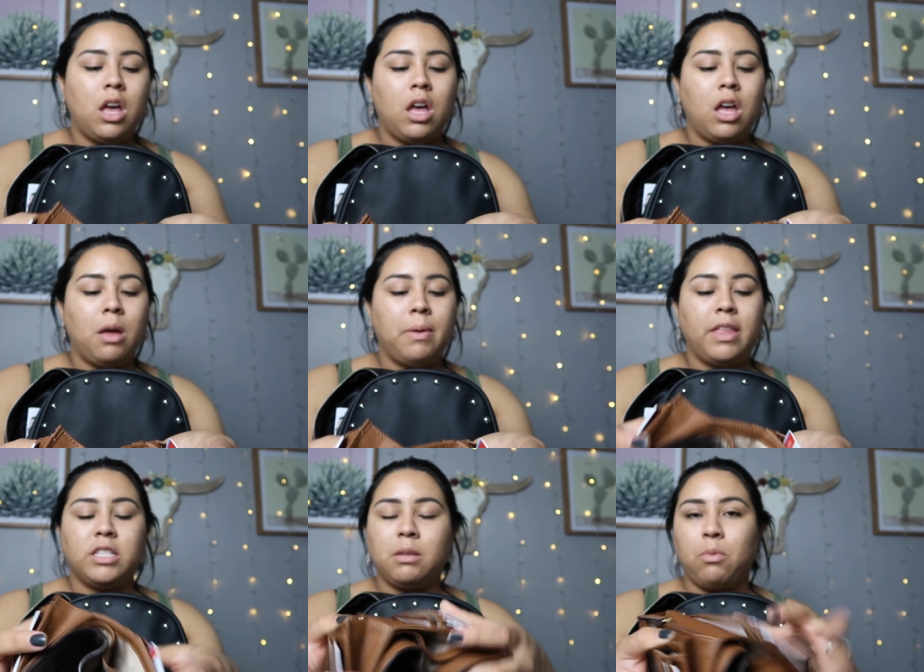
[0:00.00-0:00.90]
and
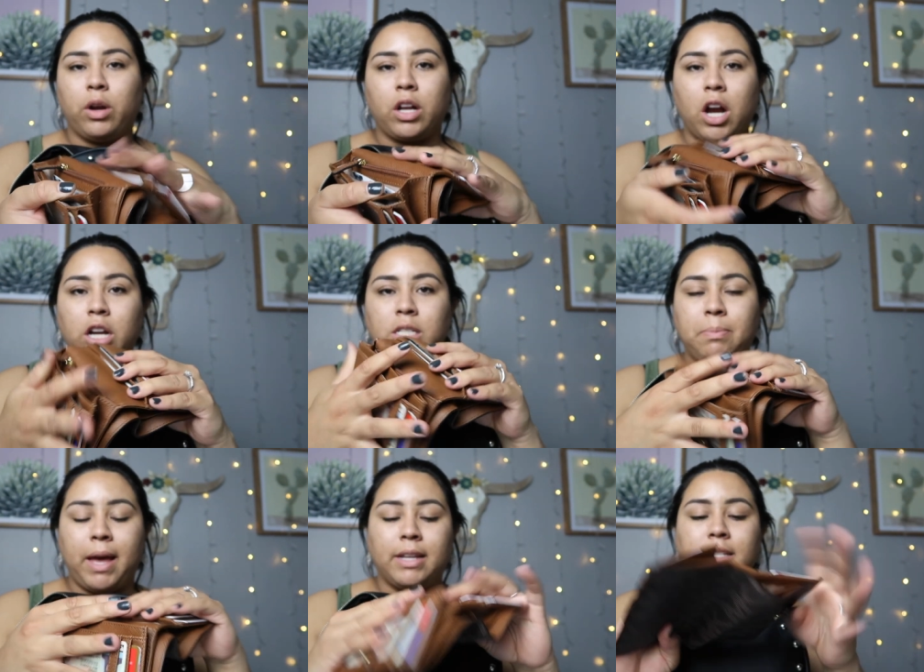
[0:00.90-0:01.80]
then some more cards.
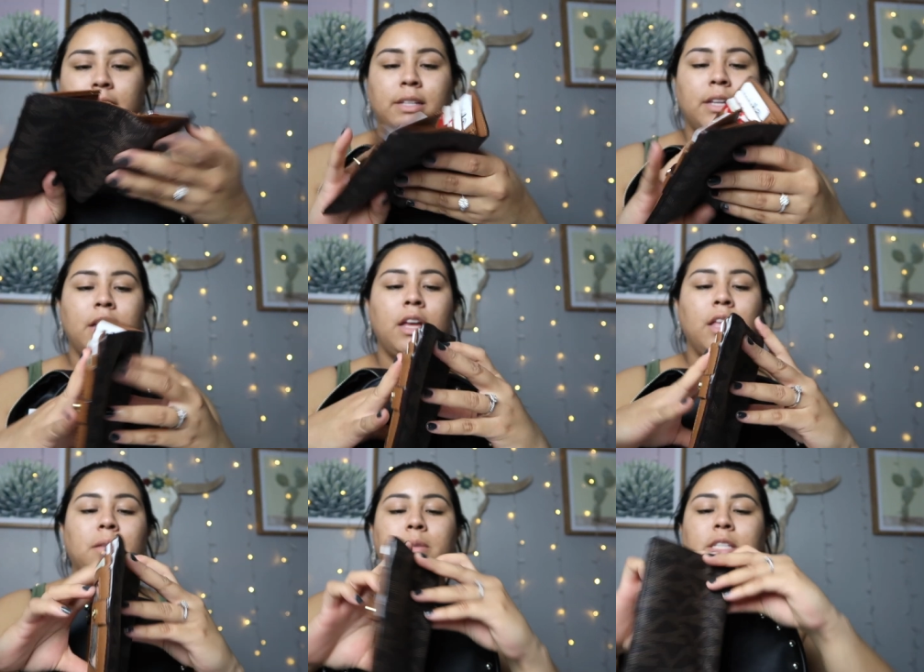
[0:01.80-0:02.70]
But
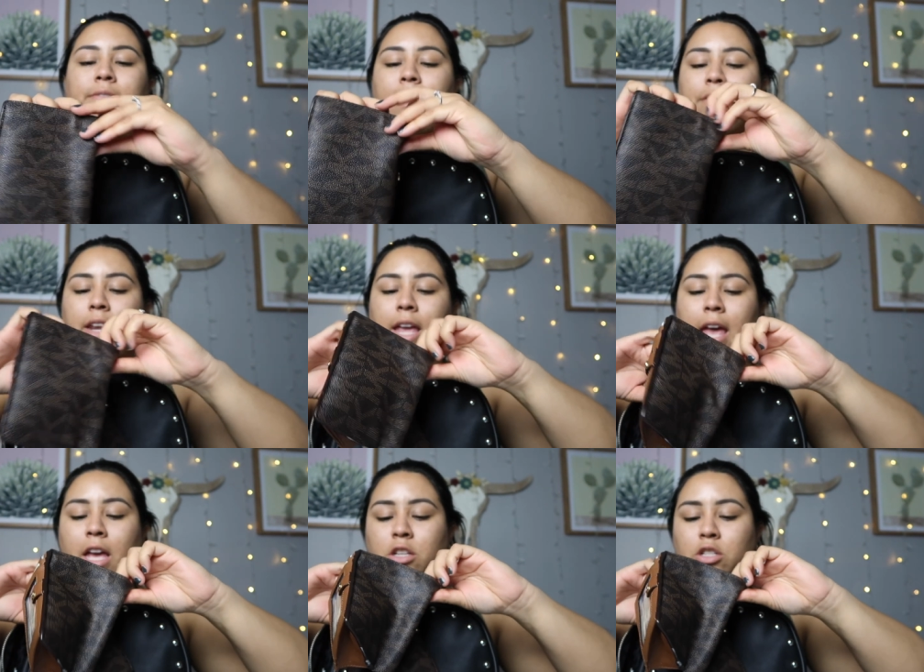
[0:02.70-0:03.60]
let me see if I have any
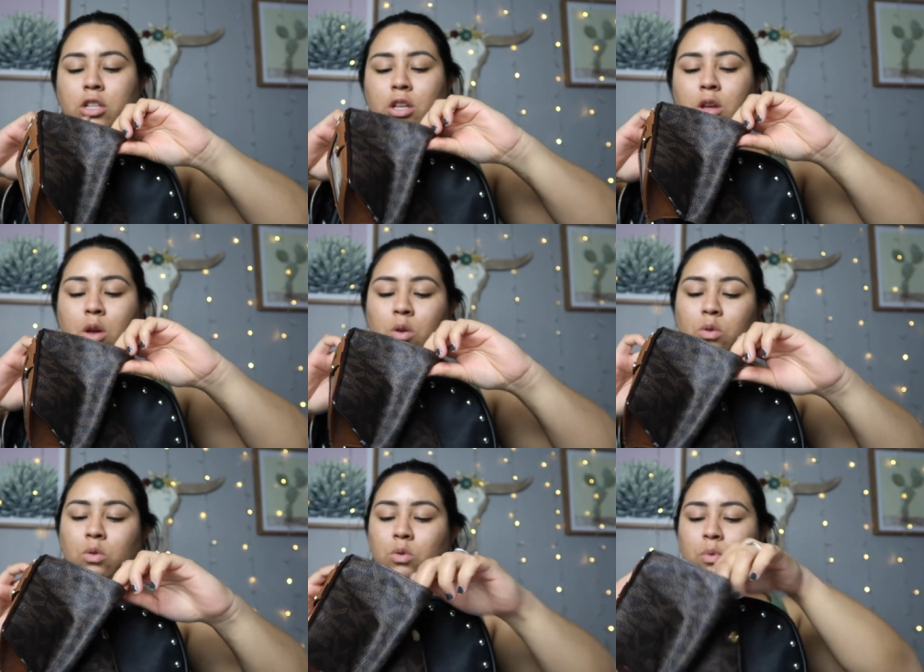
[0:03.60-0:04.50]
cash.
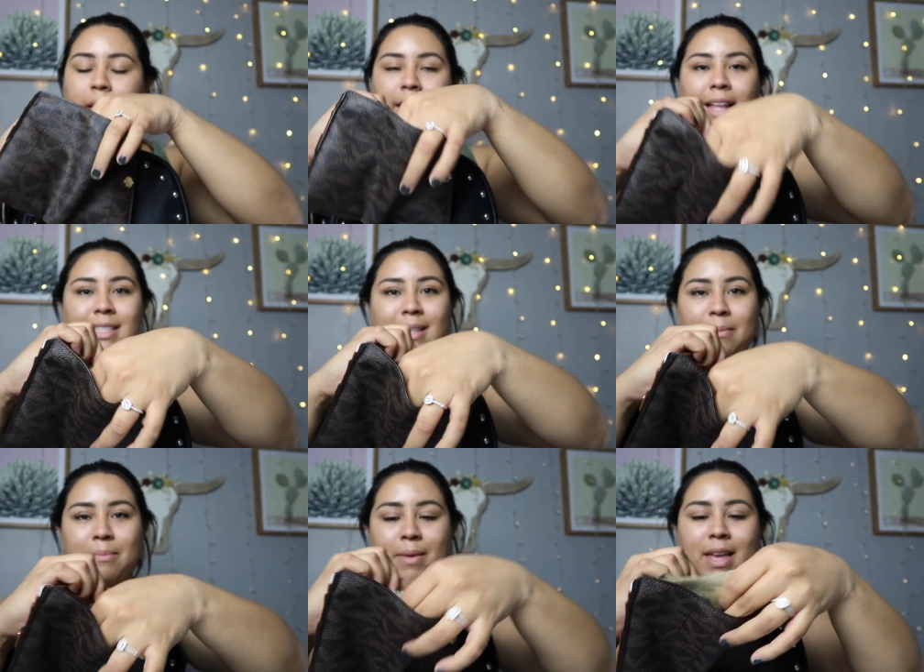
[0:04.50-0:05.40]
Ooh, I got
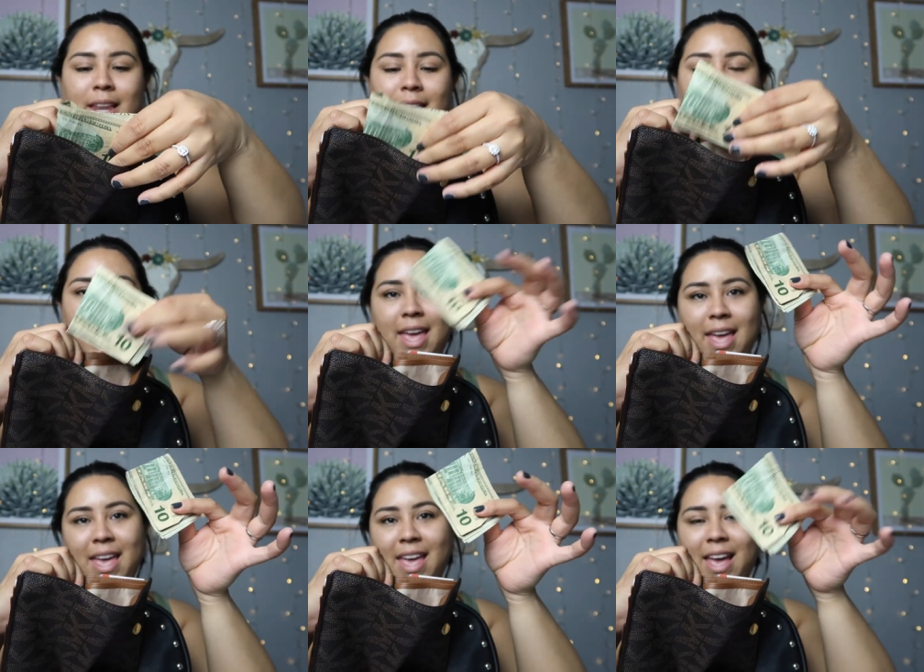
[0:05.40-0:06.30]
some
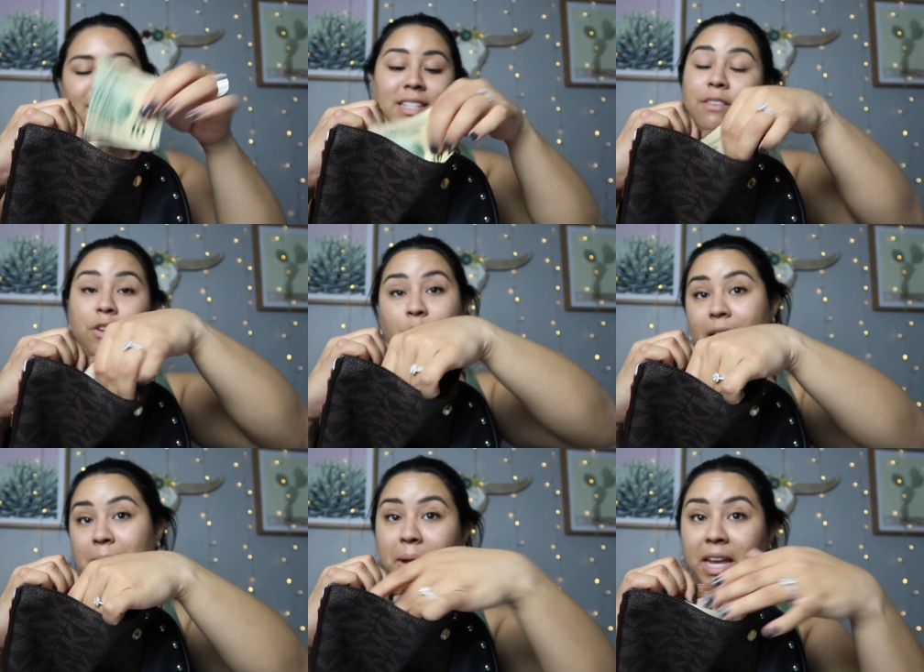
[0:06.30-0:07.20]
money. I didn't even know I
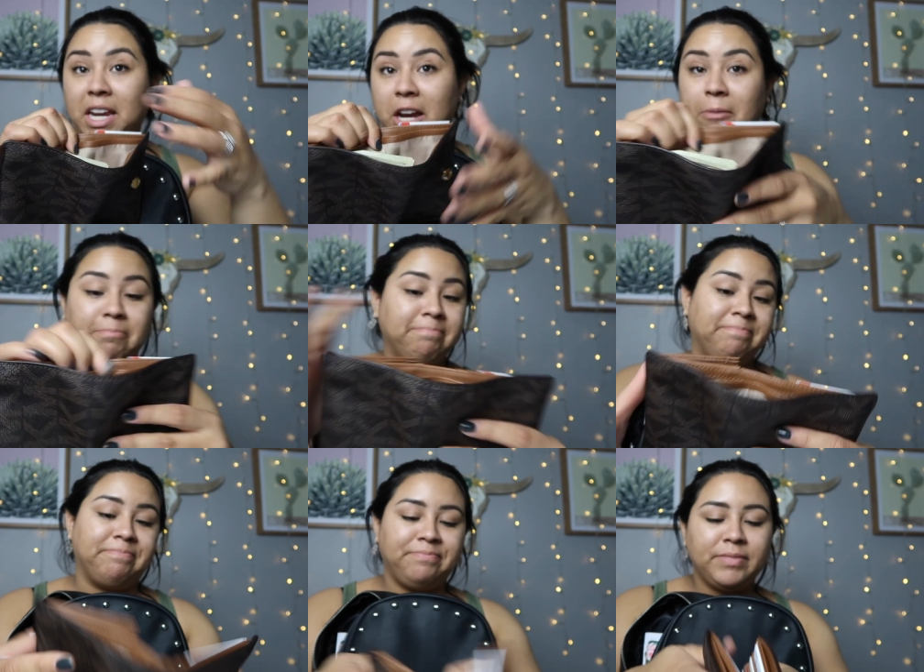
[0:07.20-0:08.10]
had money in here.
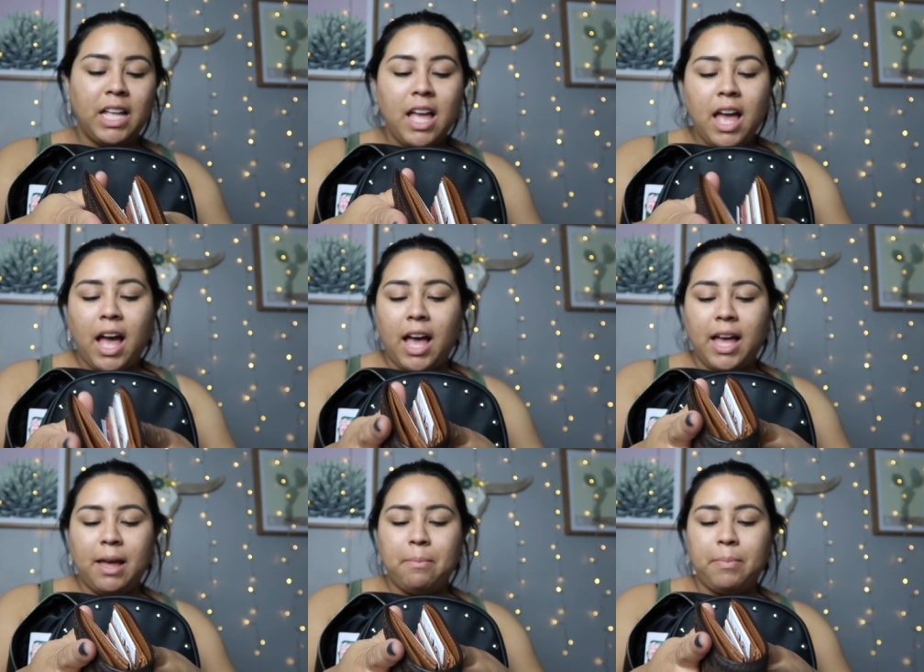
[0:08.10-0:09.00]

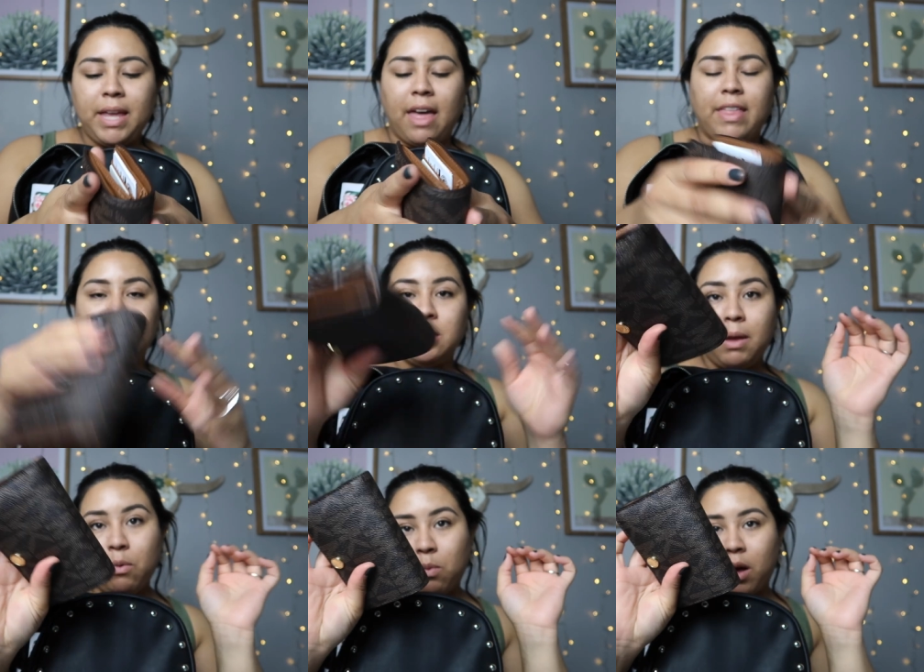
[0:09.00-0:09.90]
But yeah, that's
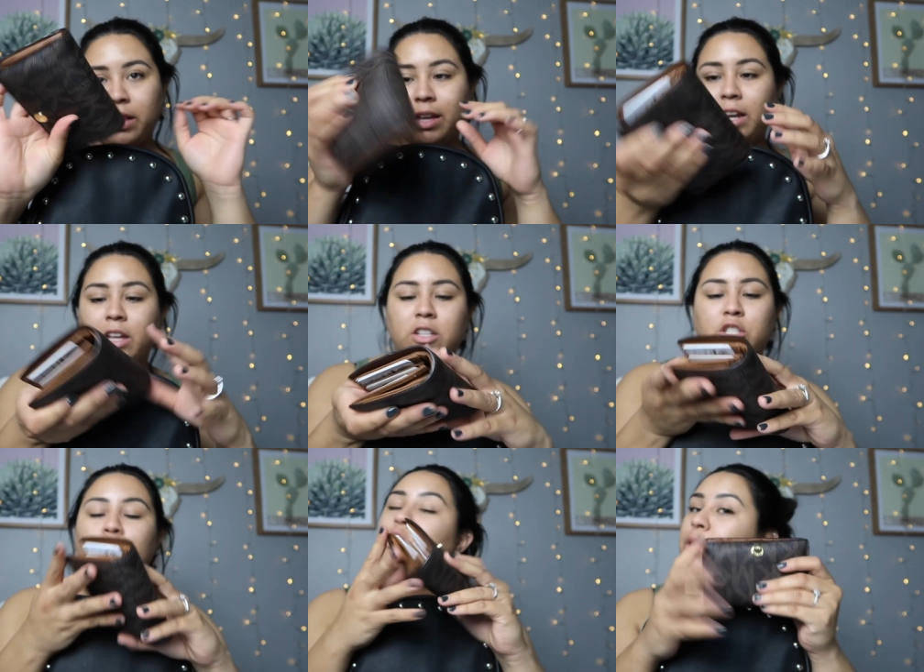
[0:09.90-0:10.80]
my wallet. I can
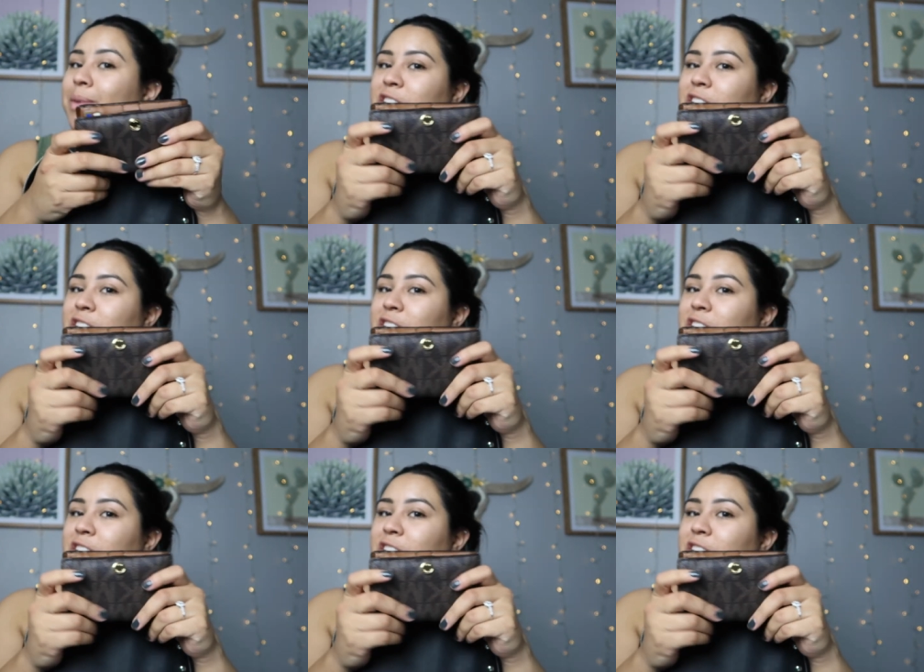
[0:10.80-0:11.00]
show too